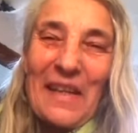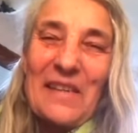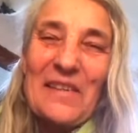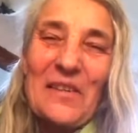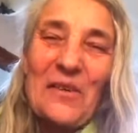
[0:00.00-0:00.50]

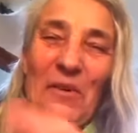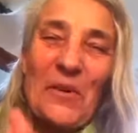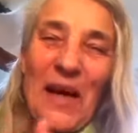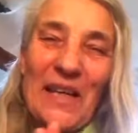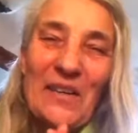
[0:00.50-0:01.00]

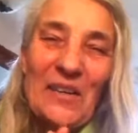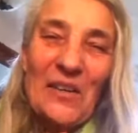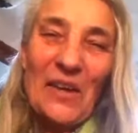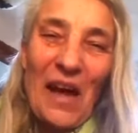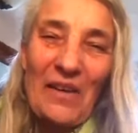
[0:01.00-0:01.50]
So I no
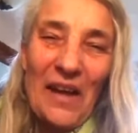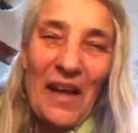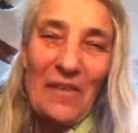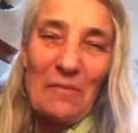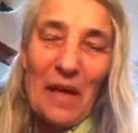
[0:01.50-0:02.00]
longer
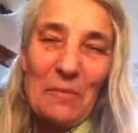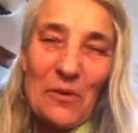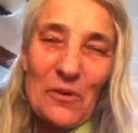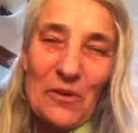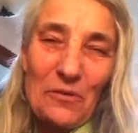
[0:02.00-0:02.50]
have my
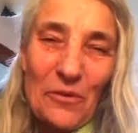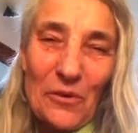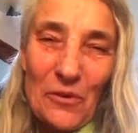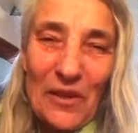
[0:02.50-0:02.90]
beautiful